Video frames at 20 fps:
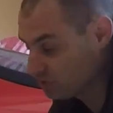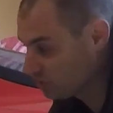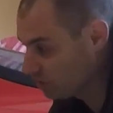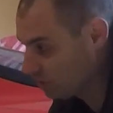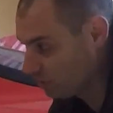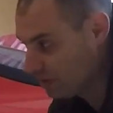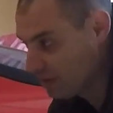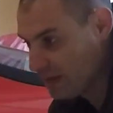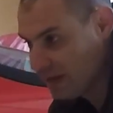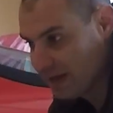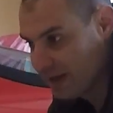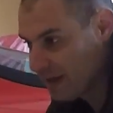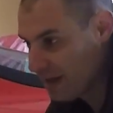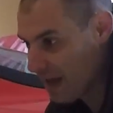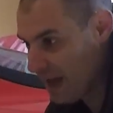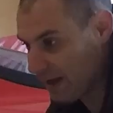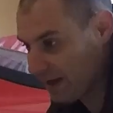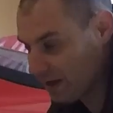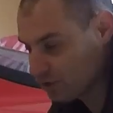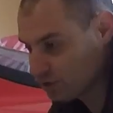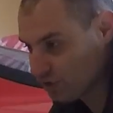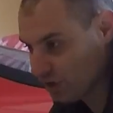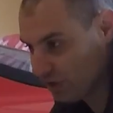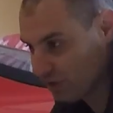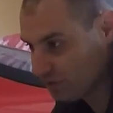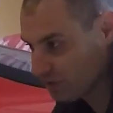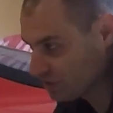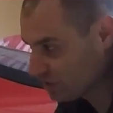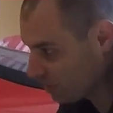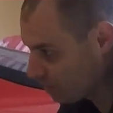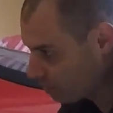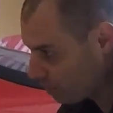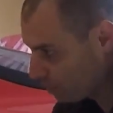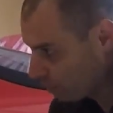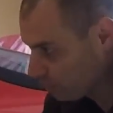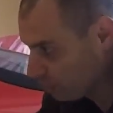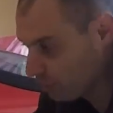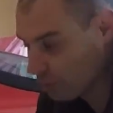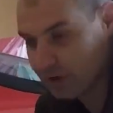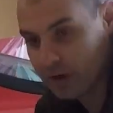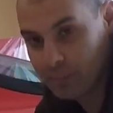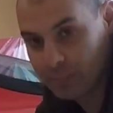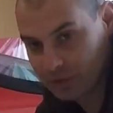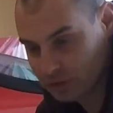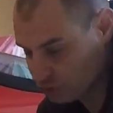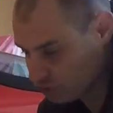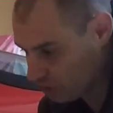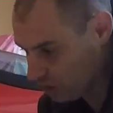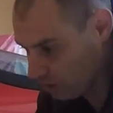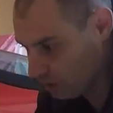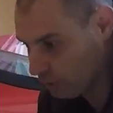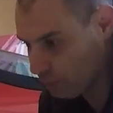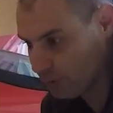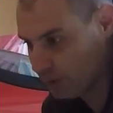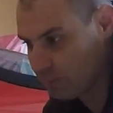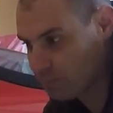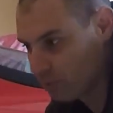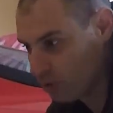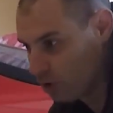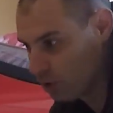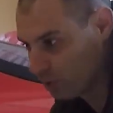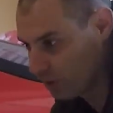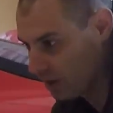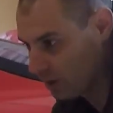So had I trailered this thing, I probably loaded it up in the trailer, it would have broken.